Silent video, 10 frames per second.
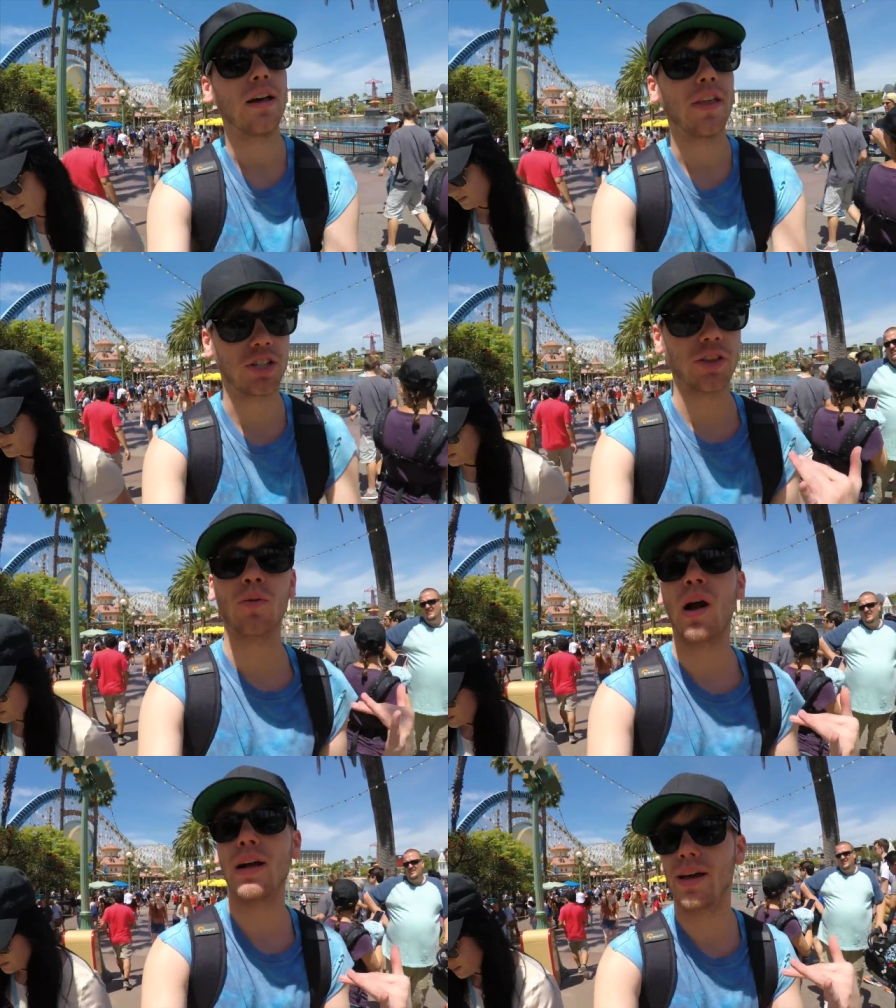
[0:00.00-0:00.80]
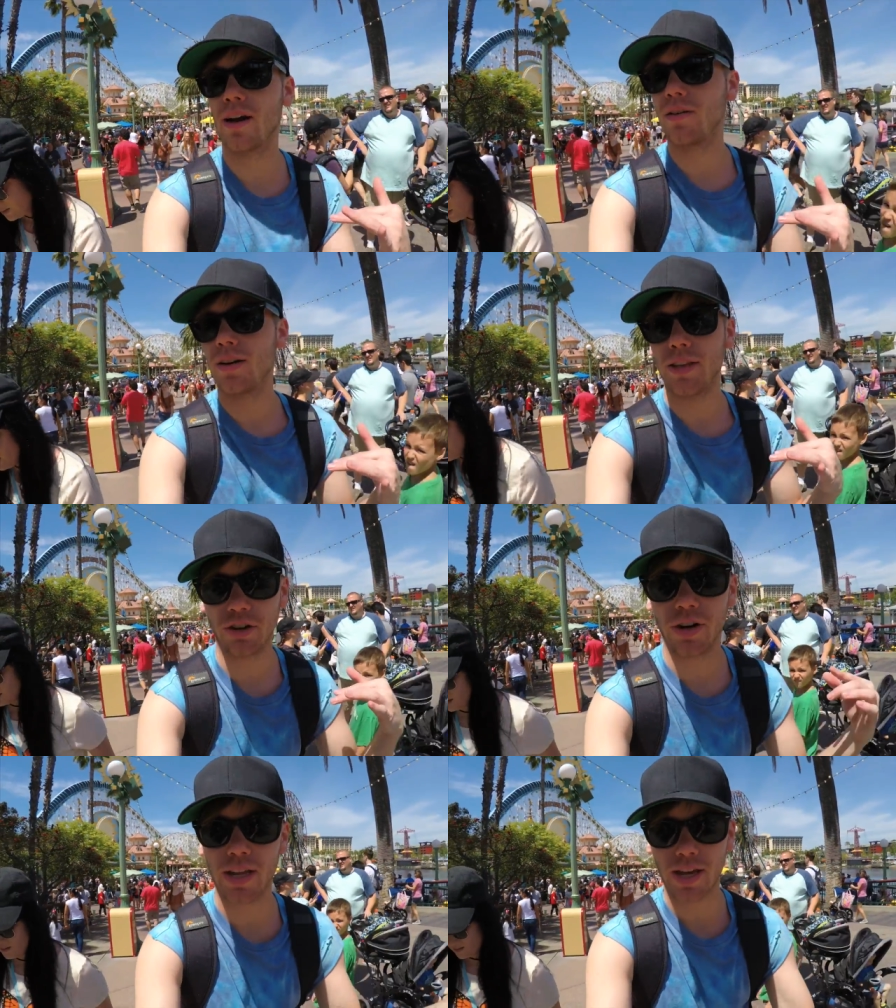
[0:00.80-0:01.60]
They shut the ride down. They
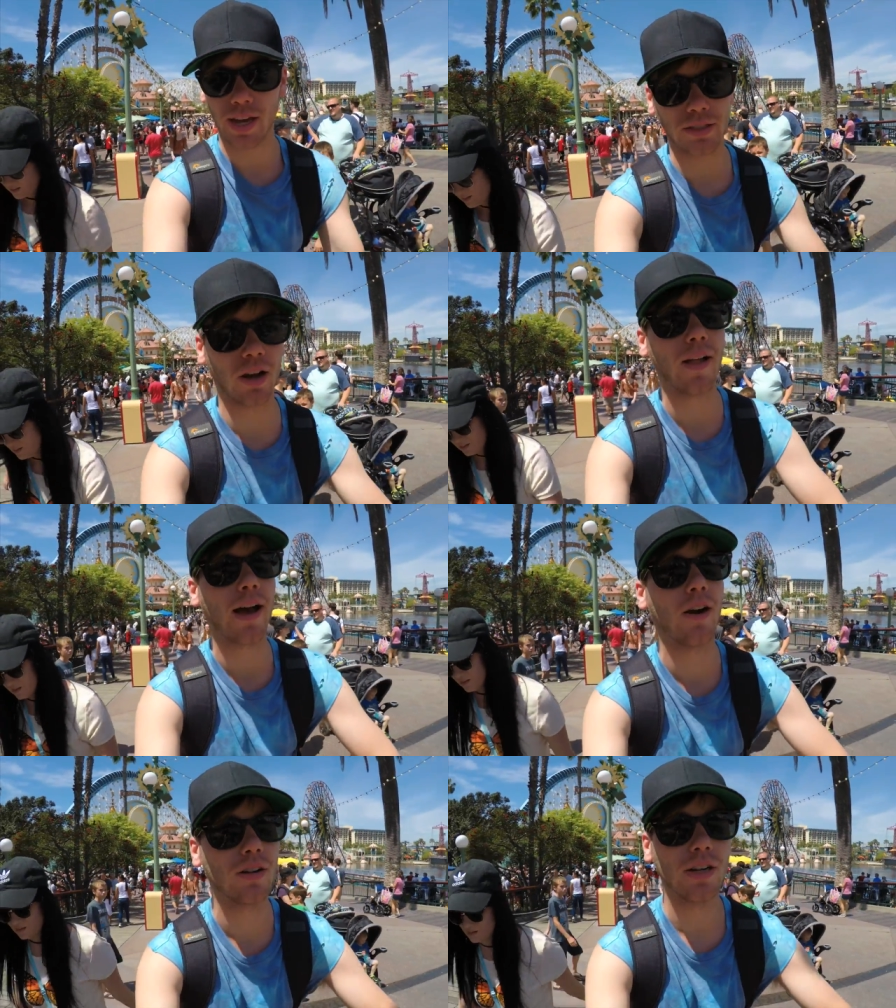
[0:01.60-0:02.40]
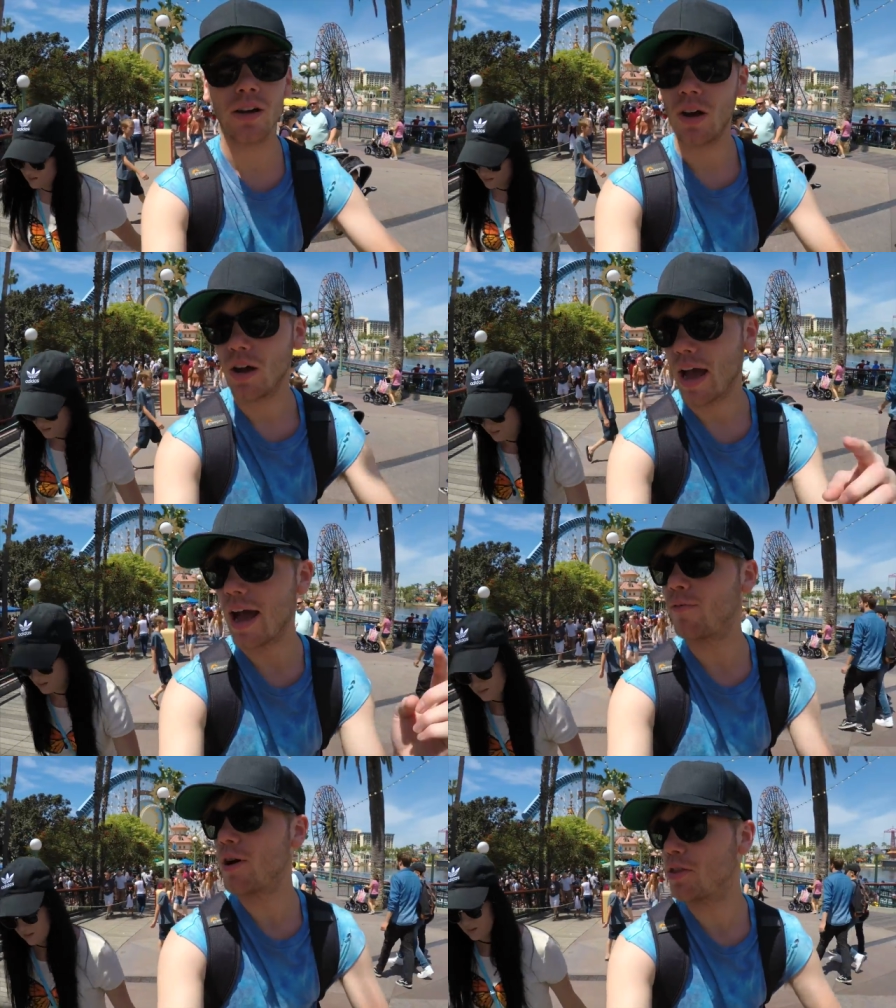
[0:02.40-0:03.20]
started to kick us all out.
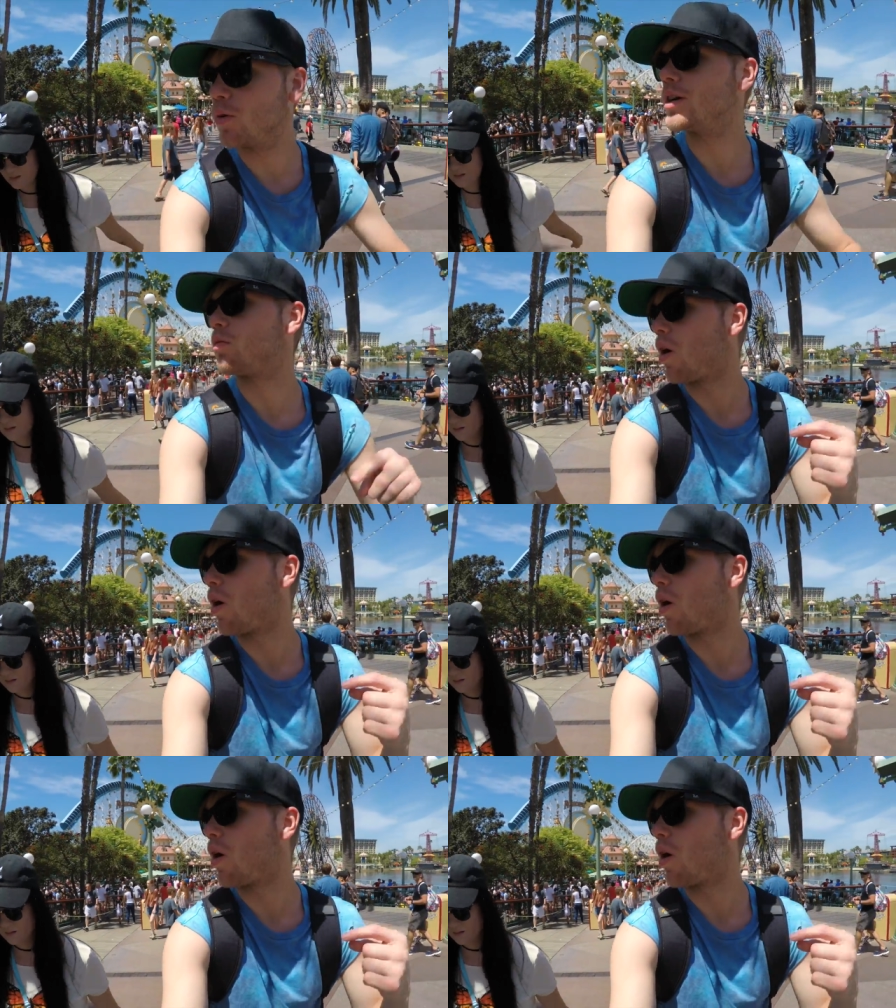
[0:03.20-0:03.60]
Halfway through us